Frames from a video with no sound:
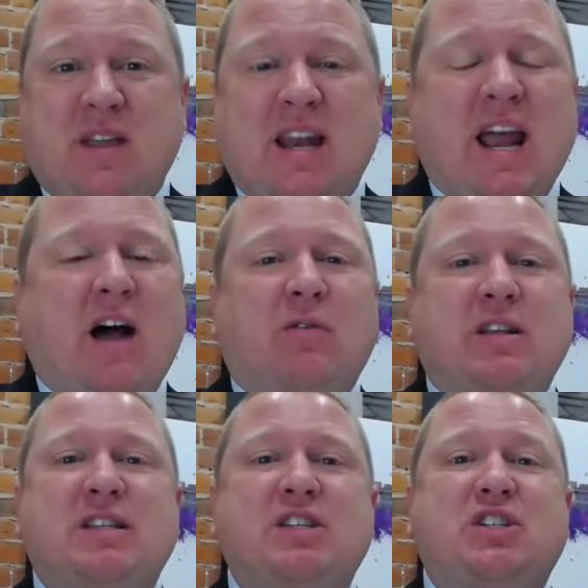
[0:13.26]
Now,
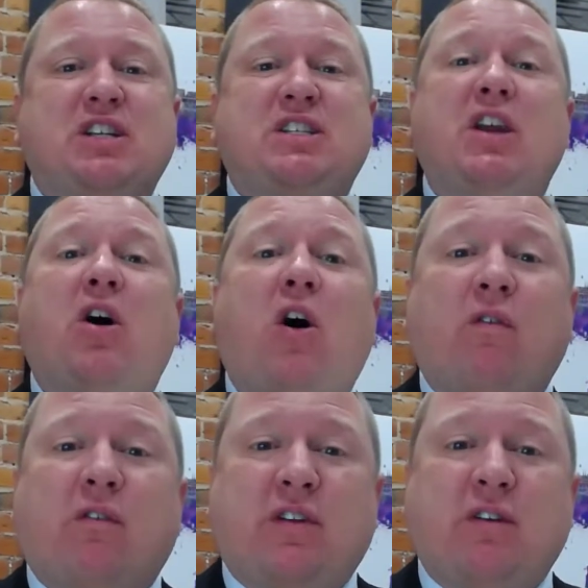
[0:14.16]
this is just an
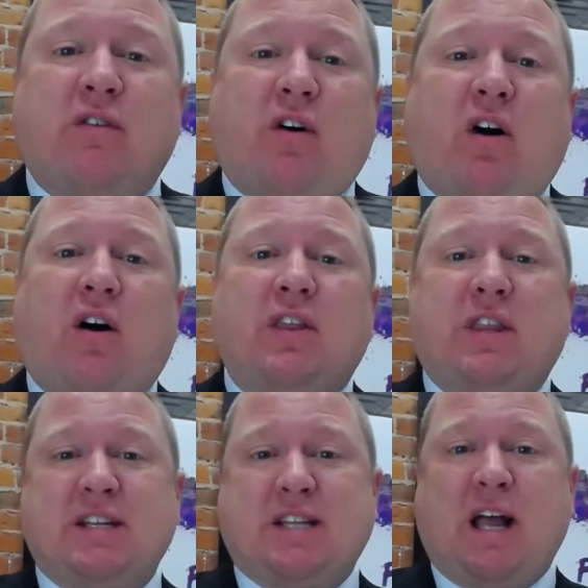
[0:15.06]
overview of all the
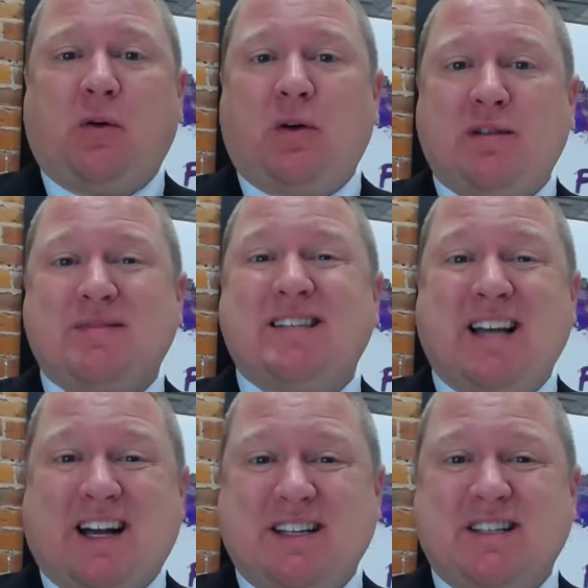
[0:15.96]
things Keller Williams
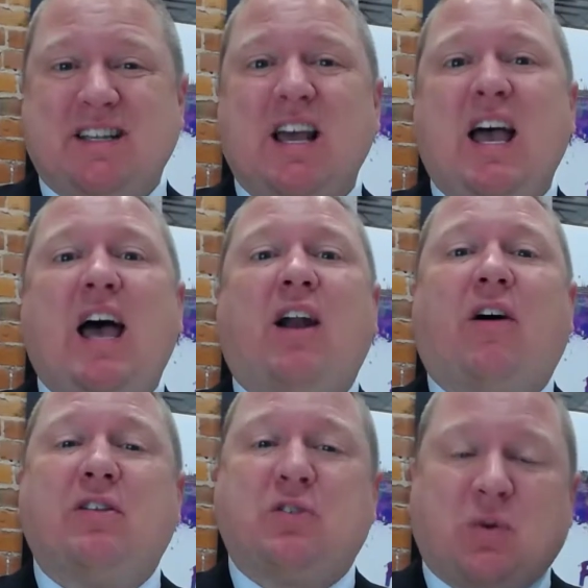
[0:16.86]
does and all
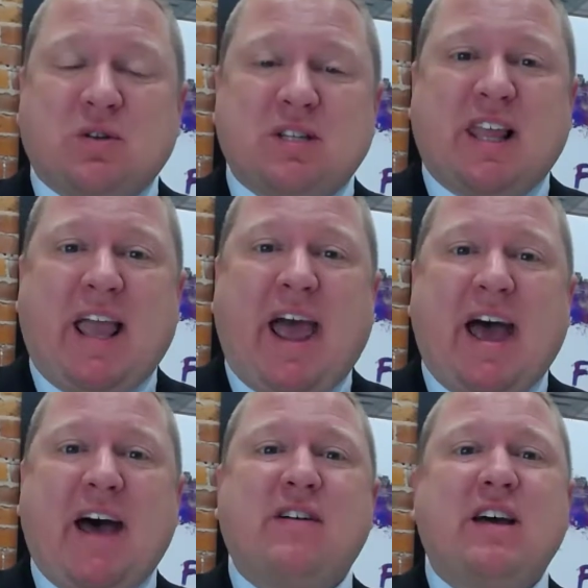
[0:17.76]
the tools that they
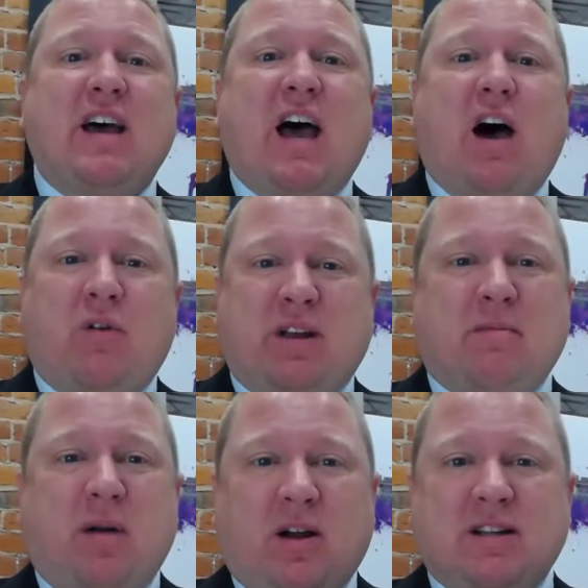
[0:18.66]
have, owning a
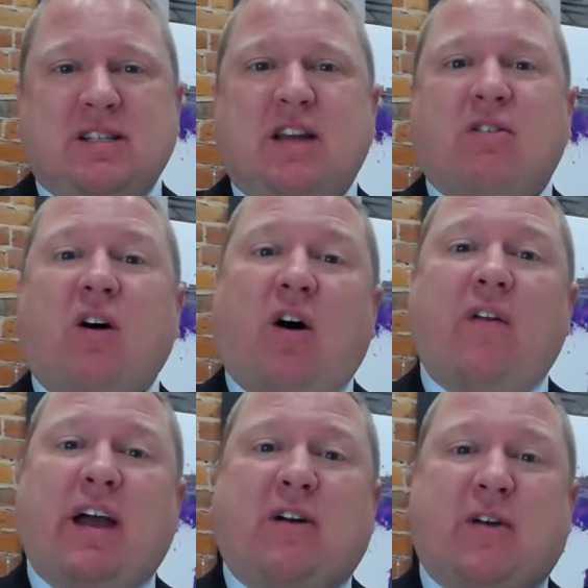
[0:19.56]
market center, all
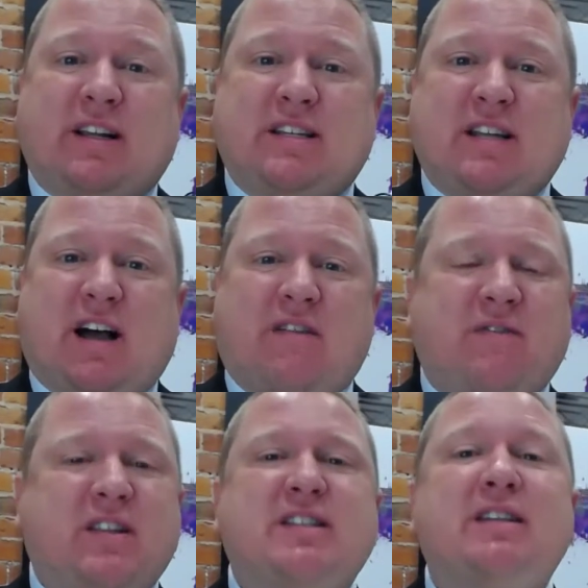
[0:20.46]
that great stuff.
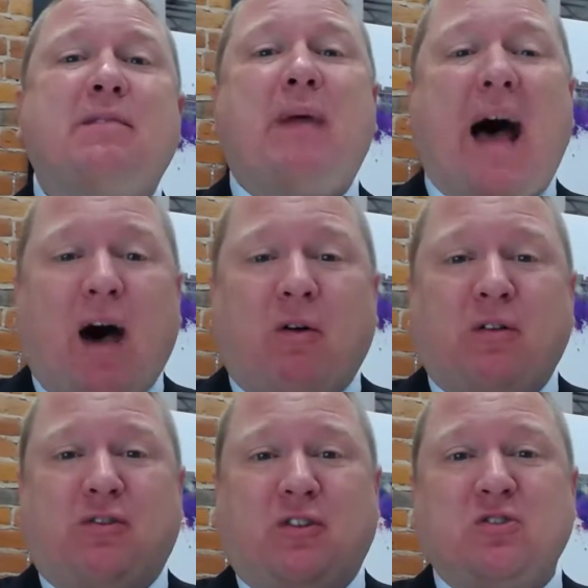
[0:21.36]
This is a
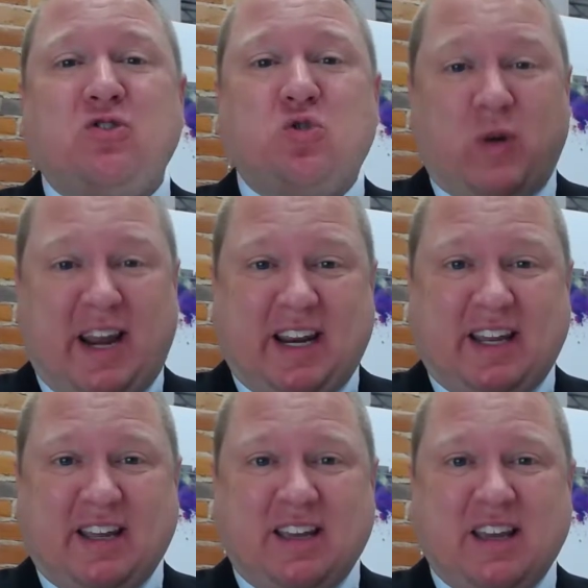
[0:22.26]
powerful
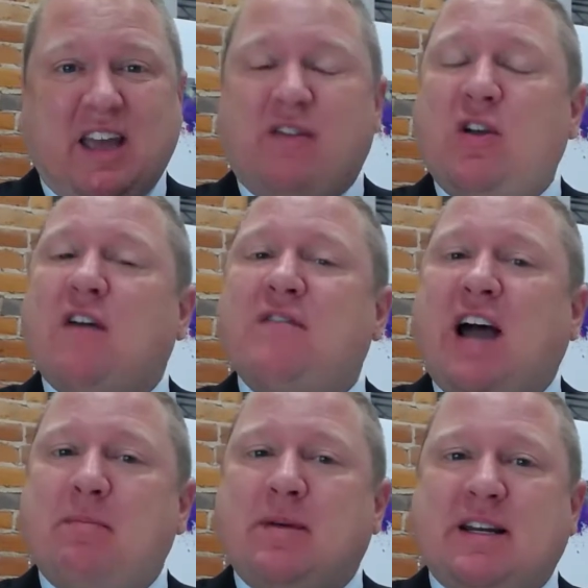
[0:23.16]
training. If you have
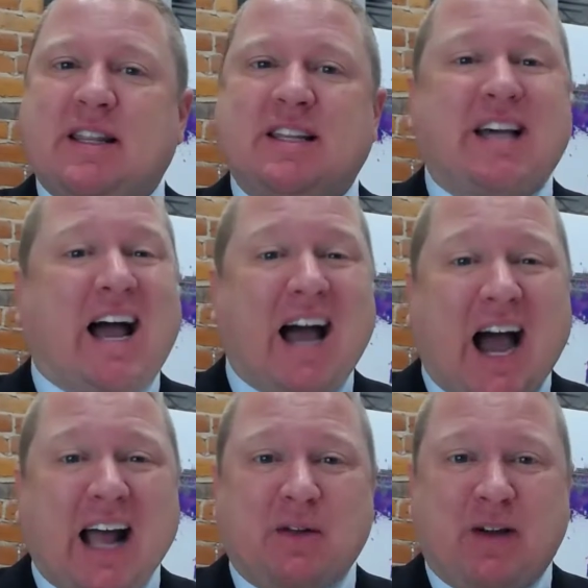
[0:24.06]
not been to this, I
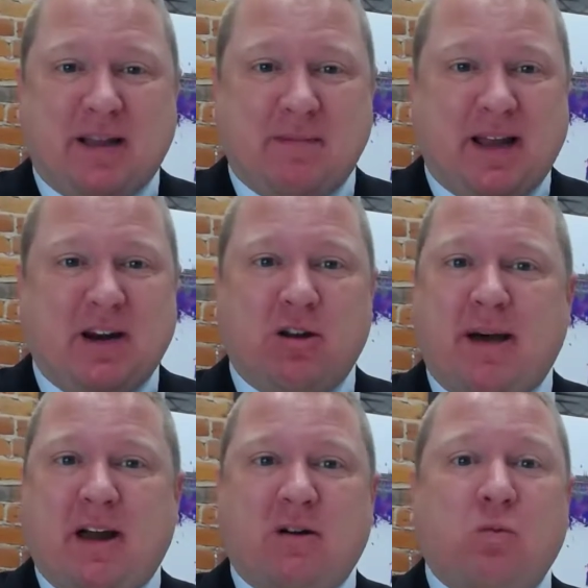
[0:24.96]
highly recommend it, no
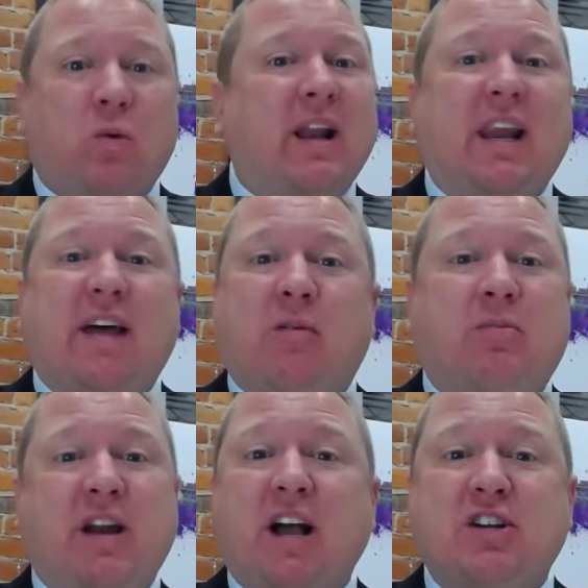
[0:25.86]
matter what level of
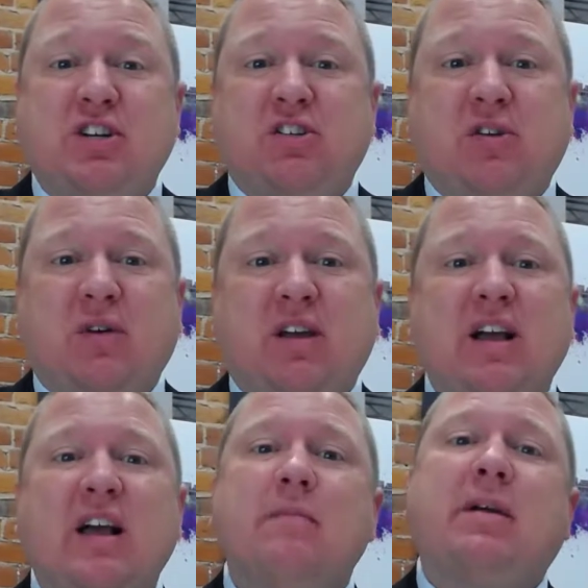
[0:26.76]
production you're doing,
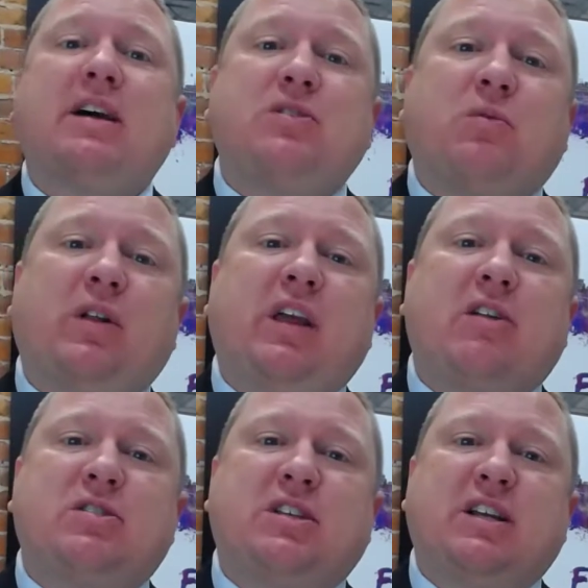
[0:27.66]
because it really
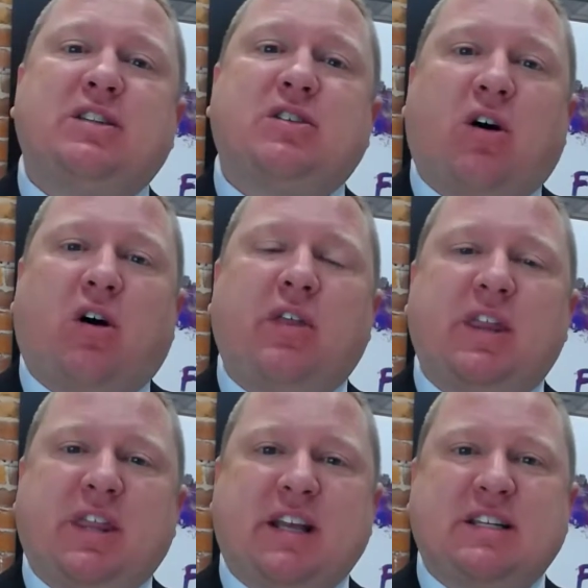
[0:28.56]
understands all the
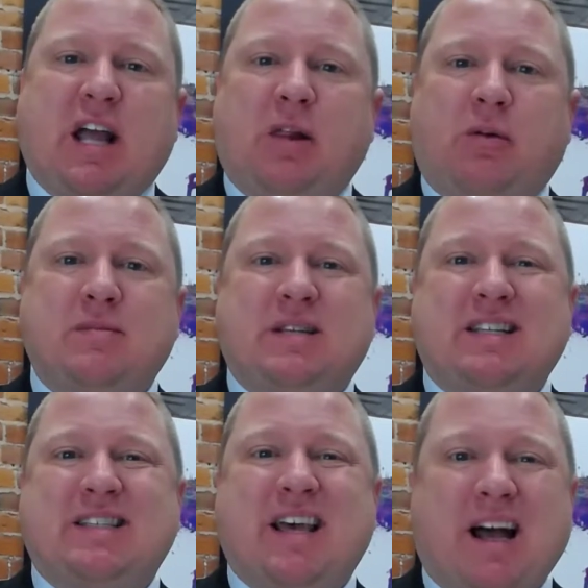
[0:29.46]
things Keller Williams has
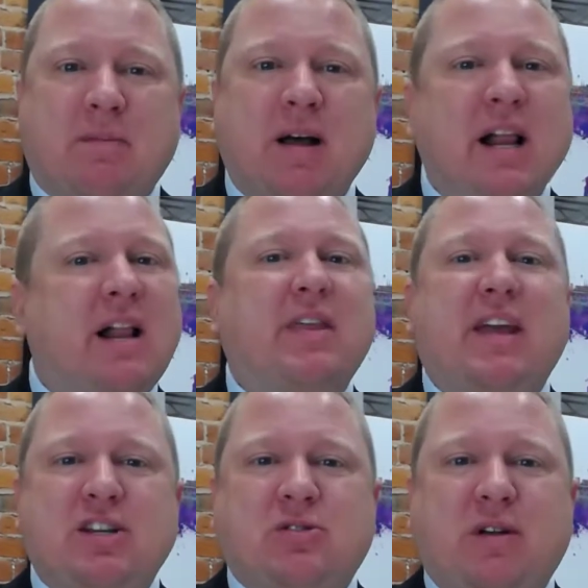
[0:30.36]
set up, the
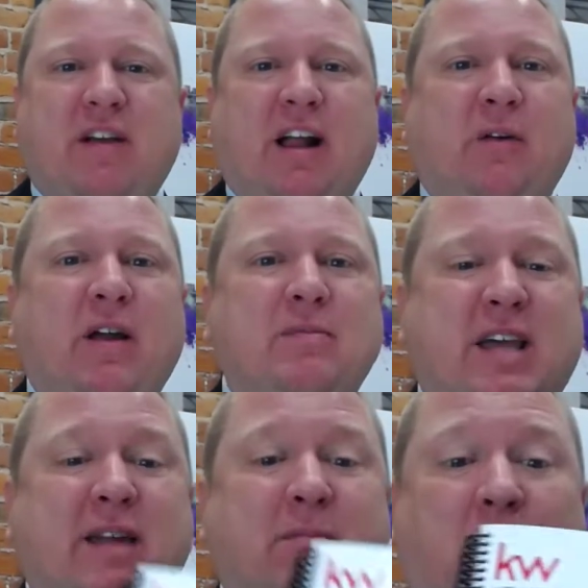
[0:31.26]
history of Keller Williams,
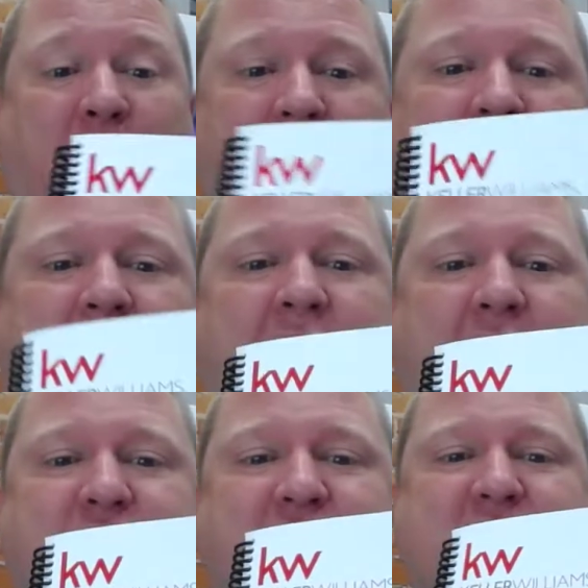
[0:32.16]
and more.
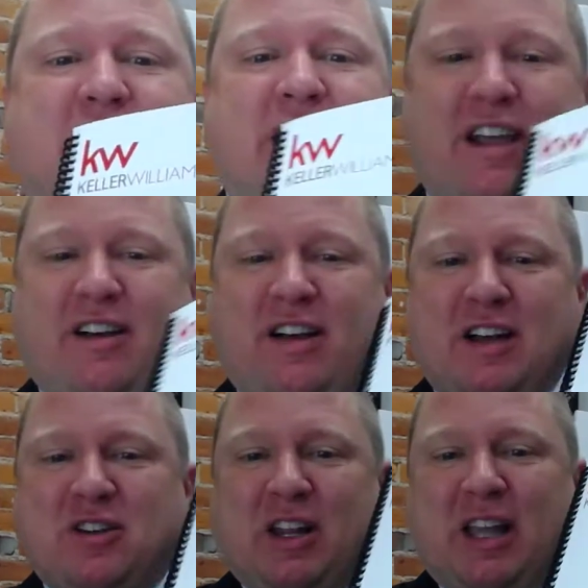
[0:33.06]
As you can see here, I
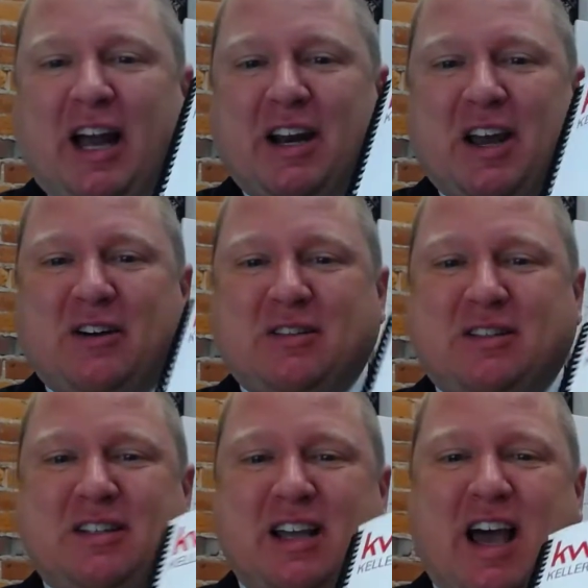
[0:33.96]
took a lot of
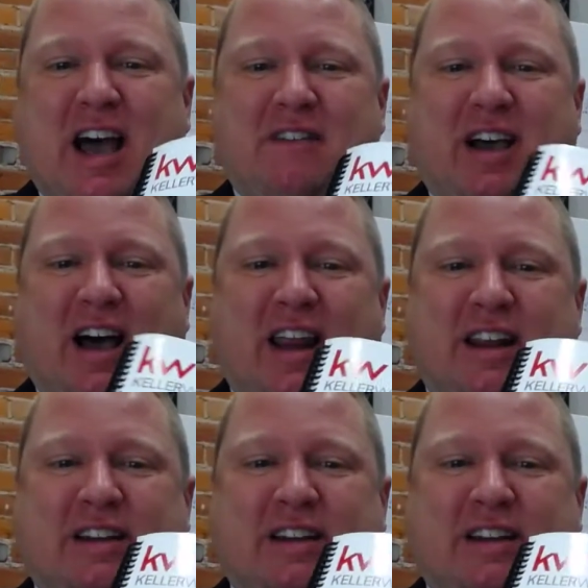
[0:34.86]
notes. I've got